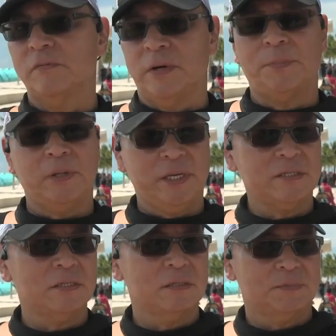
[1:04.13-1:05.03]
of a
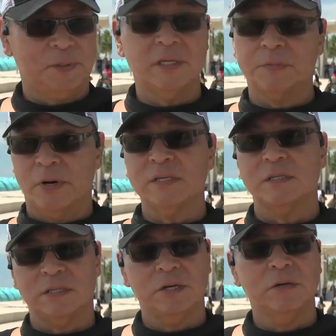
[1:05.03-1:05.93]
police police
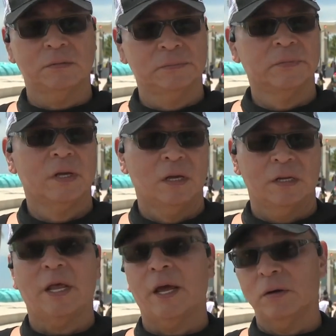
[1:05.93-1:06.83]
presence here
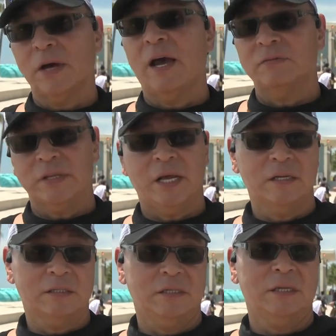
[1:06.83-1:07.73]
now after that
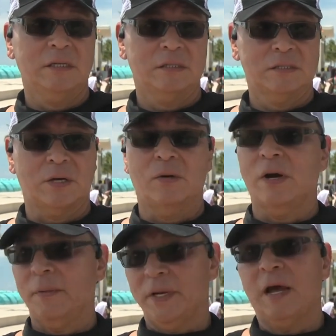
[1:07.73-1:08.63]
incident. So,
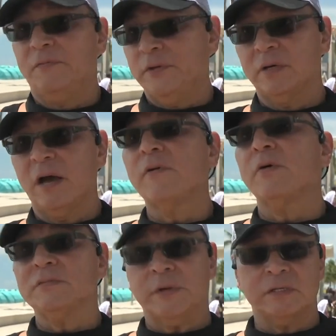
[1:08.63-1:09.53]
yeah. I mean, I feel, I've
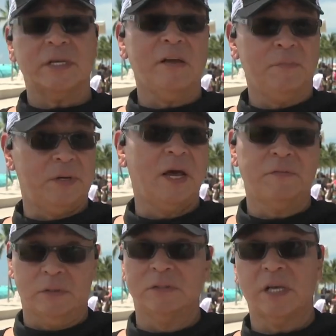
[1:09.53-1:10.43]
always felt safe, but I
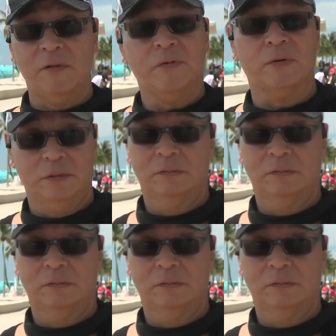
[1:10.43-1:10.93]
feel safer.